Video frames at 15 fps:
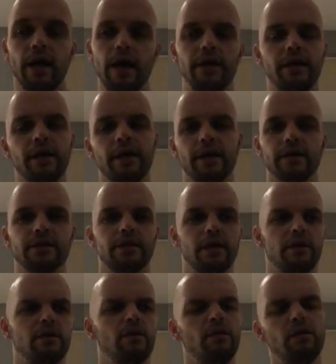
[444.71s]
and they can
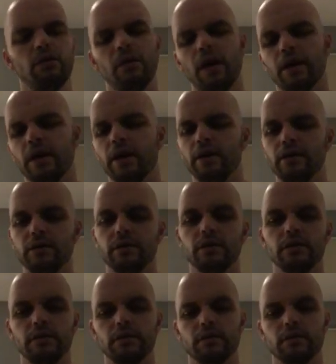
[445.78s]
say, oh, I can't